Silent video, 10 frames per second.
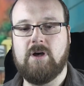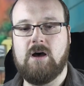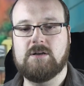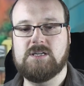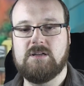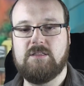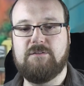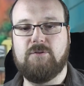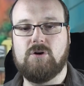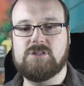got the
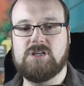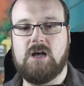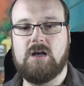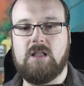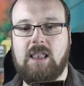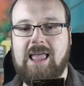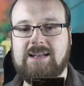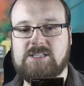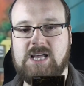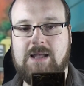4-star
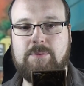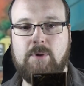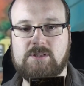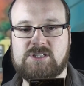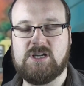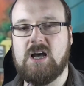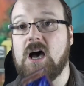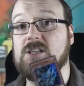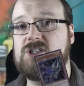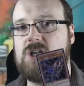light-type monster,
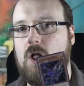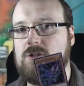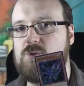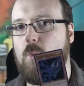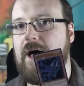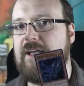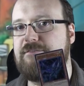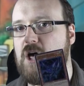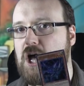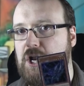Assault
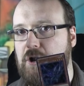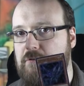Wyvern.